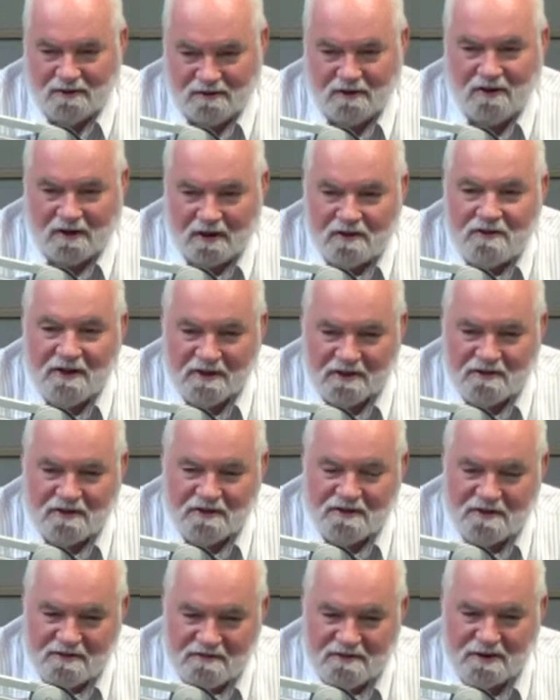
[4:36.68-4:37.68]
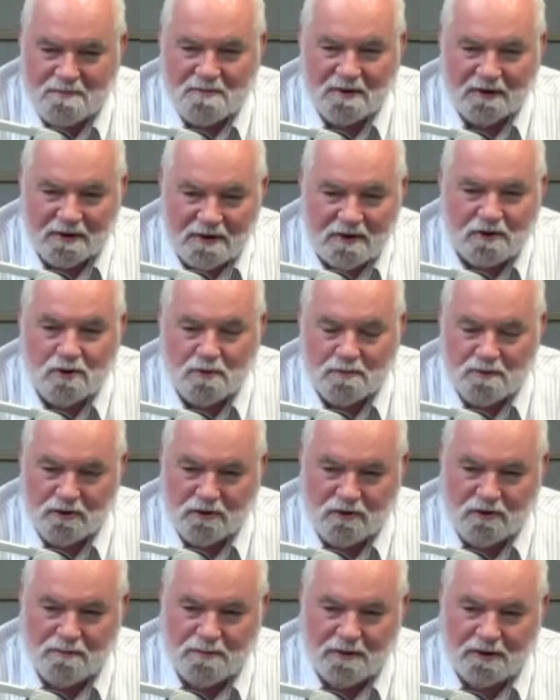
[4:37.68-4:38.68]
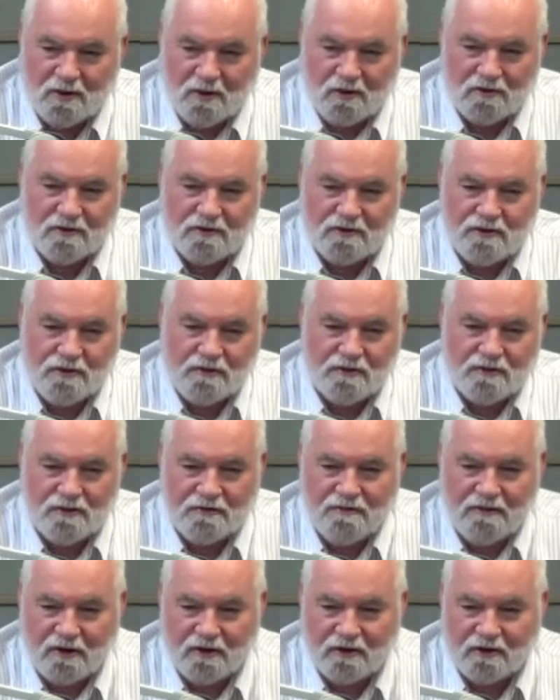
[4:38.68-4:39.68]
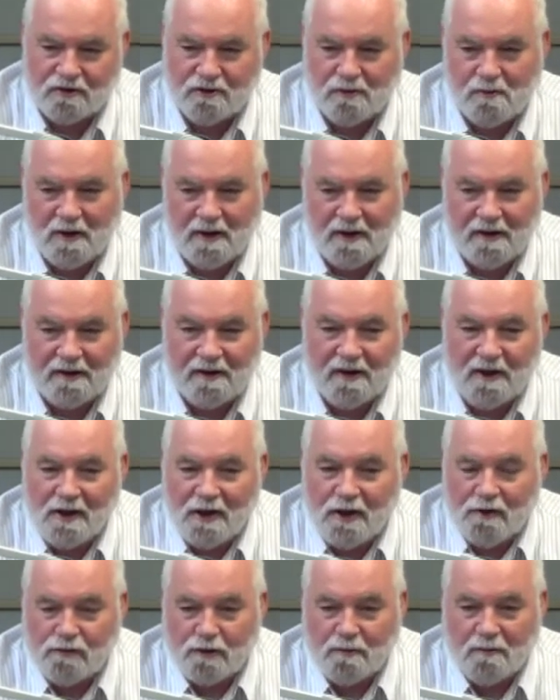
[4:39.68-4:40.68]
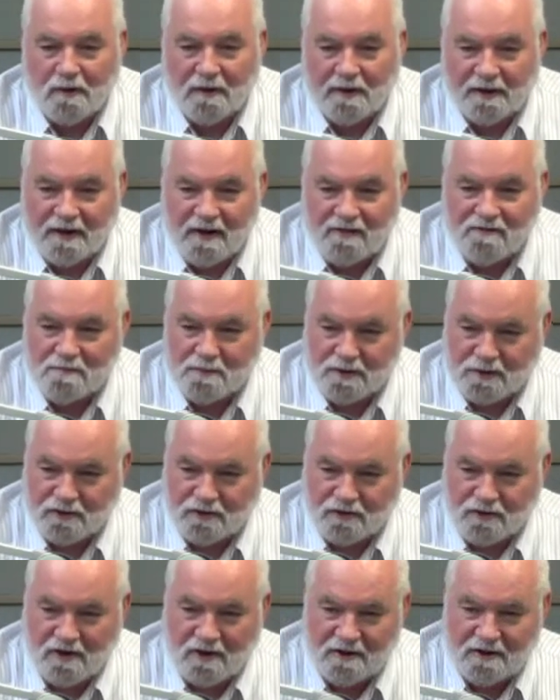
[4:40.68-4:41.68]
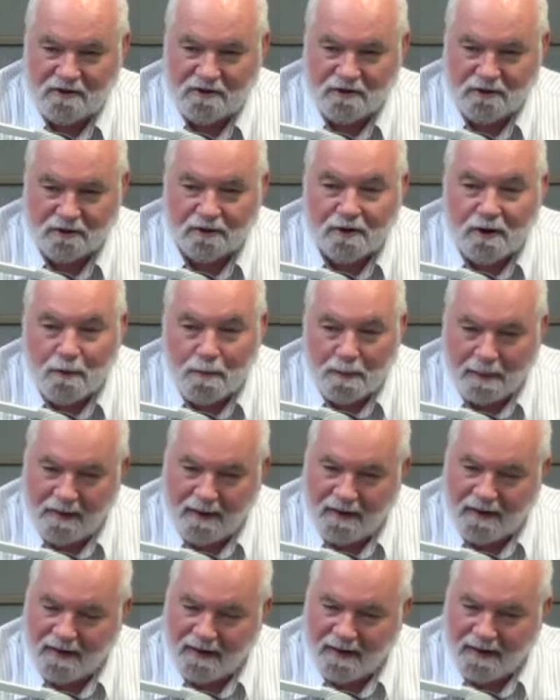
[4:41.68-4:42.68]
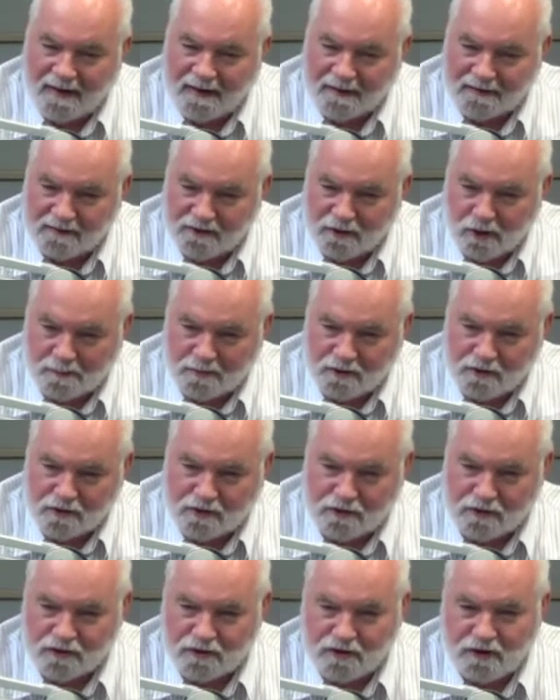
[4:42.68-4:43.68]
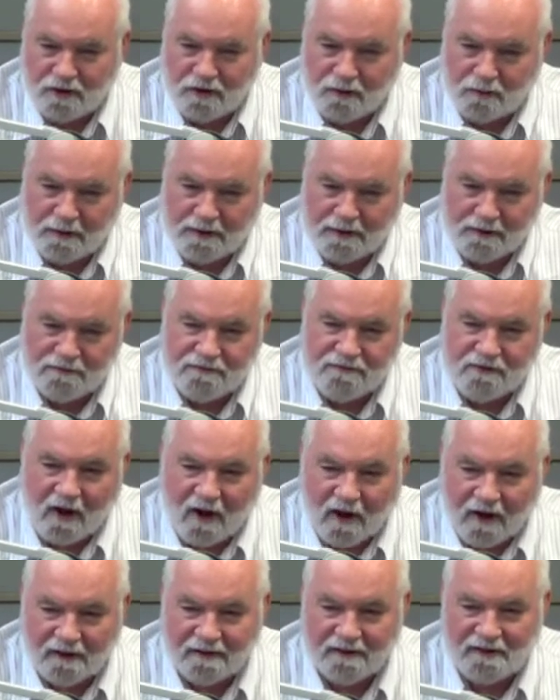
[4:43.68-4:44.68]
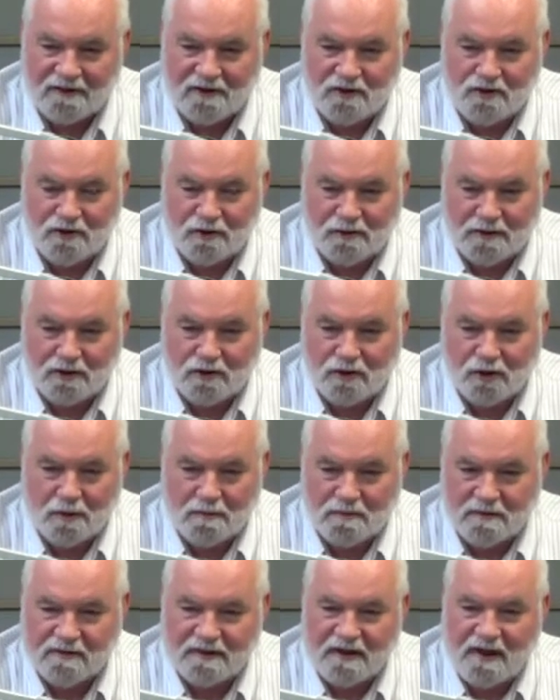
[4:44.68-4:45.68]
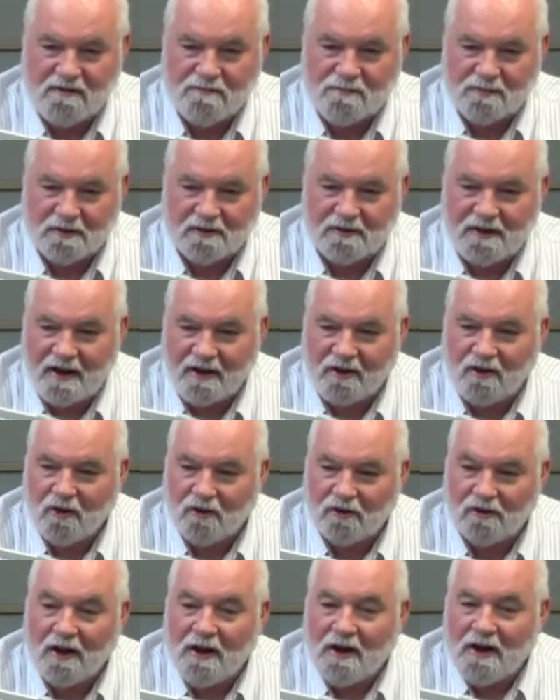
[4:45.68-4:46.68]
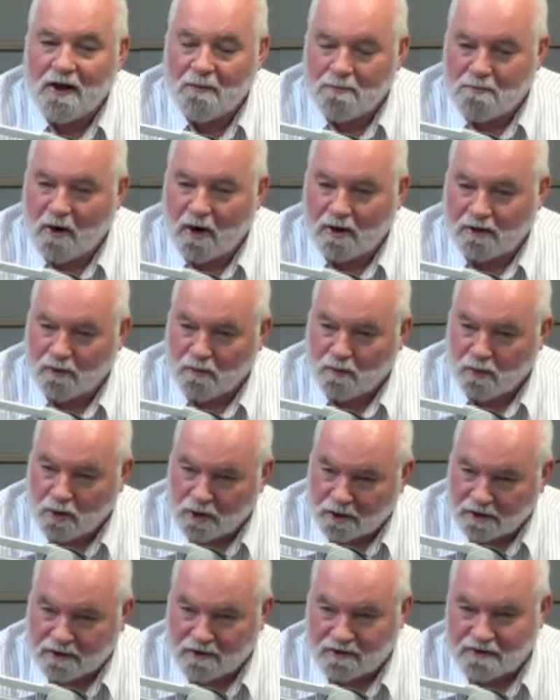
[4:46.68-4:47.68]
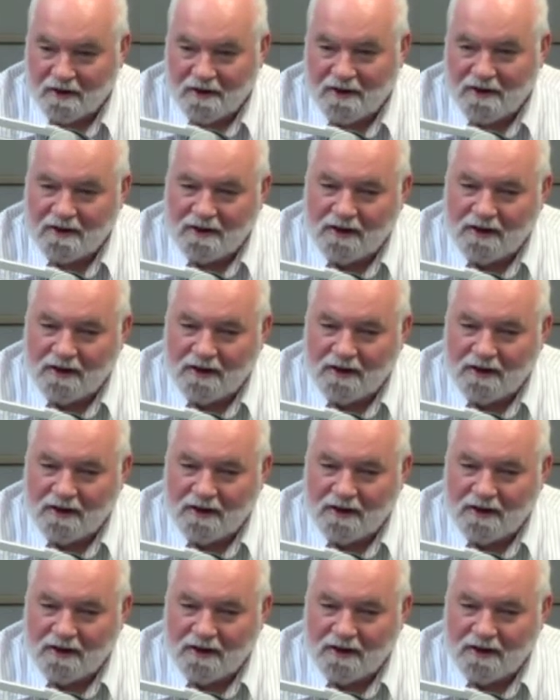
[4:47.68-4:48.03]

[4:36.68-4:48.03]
like I said, it's a nifty political move because it shifts the focus away from what the government is trying to do, and the opposition is trying to redefine the issue in terms of a government attack on migrant workers.